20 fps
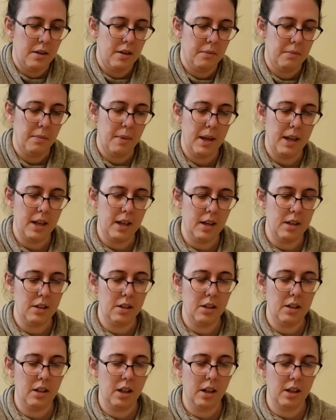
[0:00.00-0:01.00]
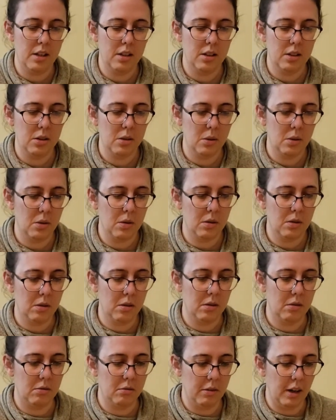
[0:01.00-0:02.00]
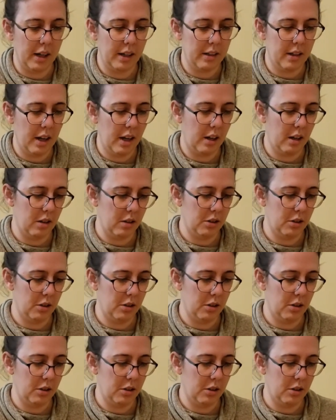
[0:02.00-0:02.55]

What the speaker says: make it into like a rectangle